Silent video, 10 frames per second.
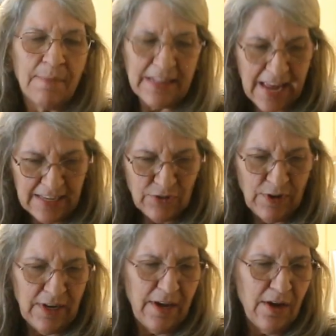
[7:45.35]
my last
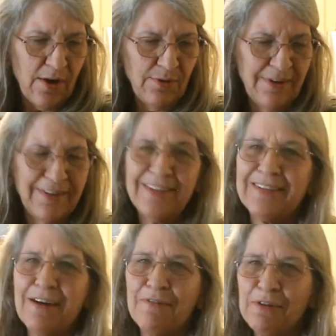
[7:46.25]
video,
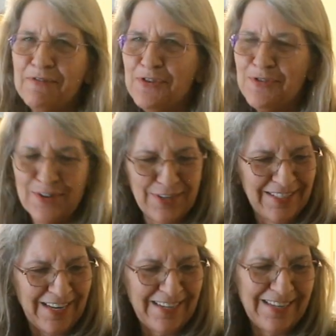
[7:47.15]
several of you
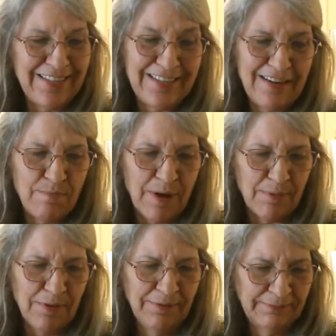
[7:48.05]
noticed I didn't
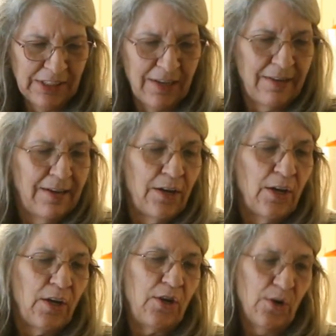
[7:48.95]
debubble.
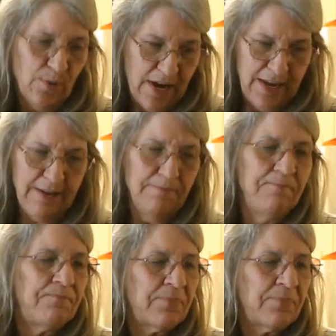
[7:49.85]
You're right.